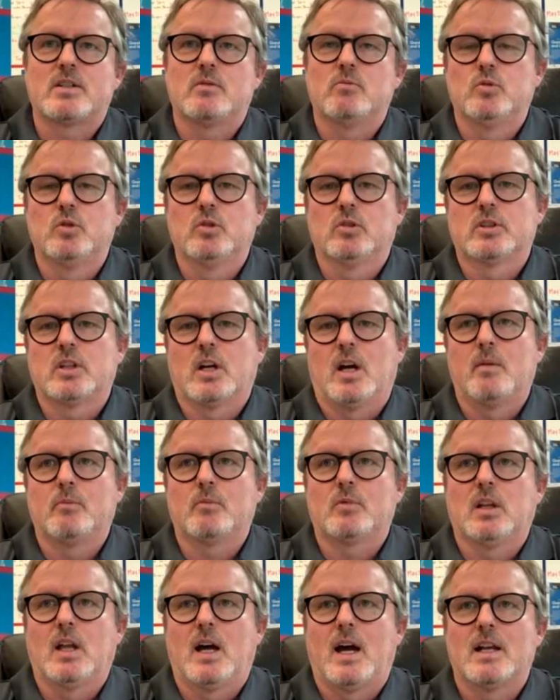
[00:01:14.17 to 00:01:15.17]
and real-time
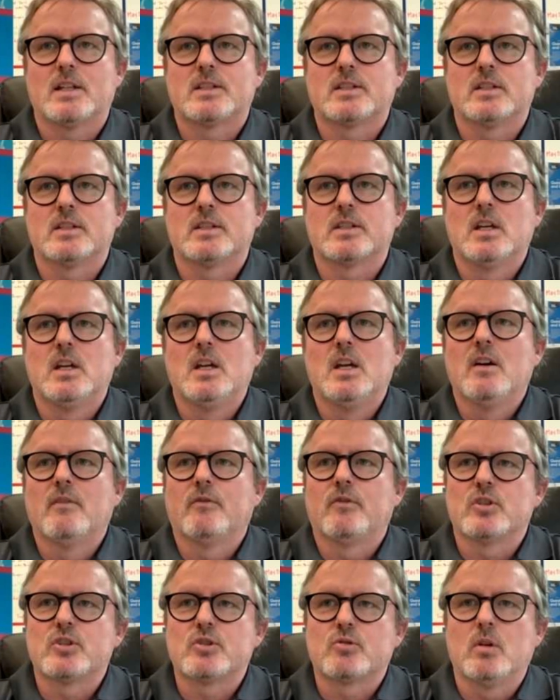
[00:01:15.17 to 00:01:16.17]
classes
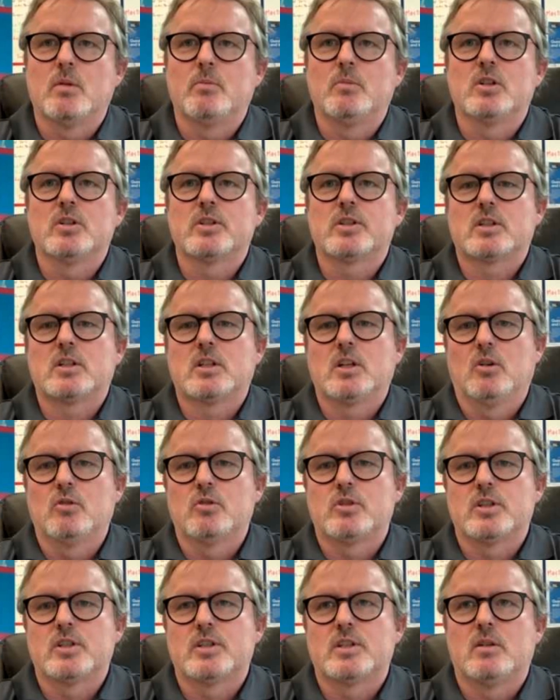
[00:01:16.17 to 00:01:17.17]
for swimmers,
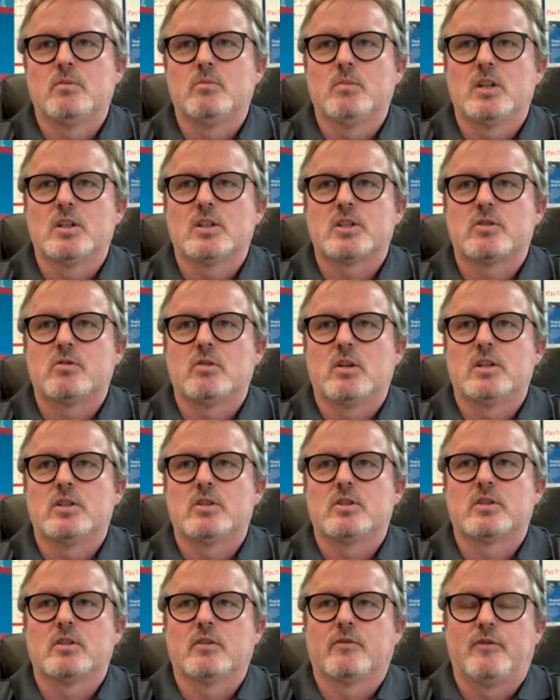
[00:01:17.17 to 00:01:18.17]
coaches,
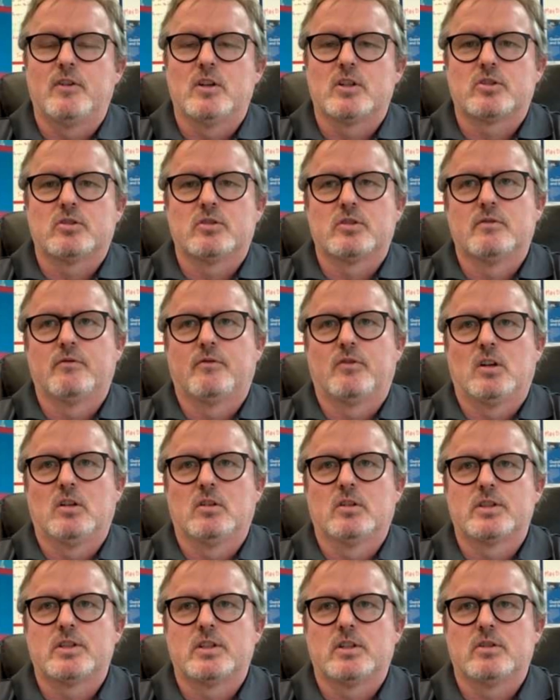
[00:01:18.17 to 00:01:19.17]
administrators, officials, and
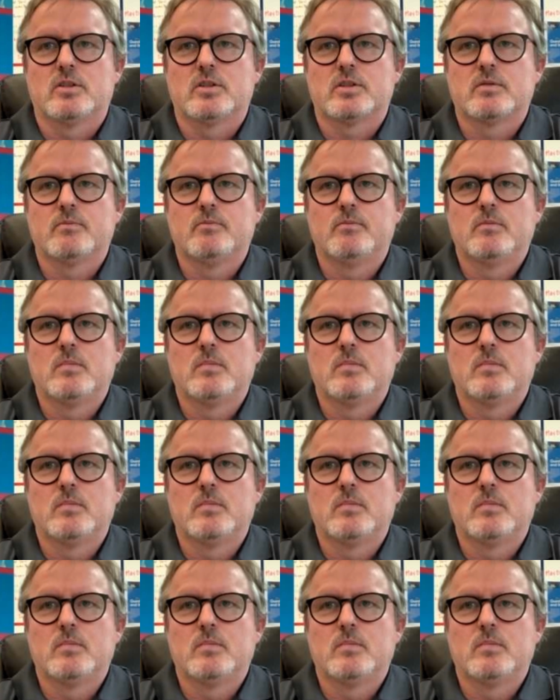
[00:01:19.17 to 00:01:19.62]
volunteers,